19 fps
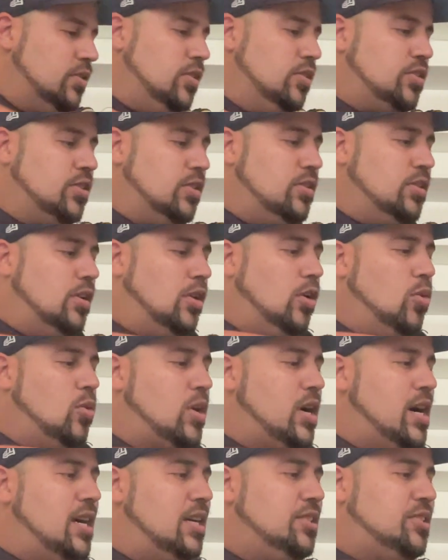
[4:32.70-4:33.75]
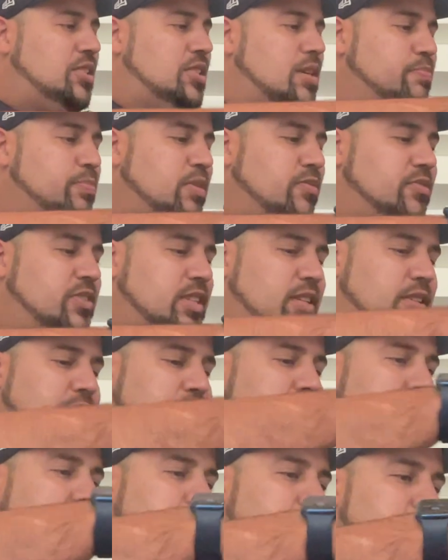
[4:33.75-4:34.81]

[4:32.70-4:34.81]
So the whole concept of this,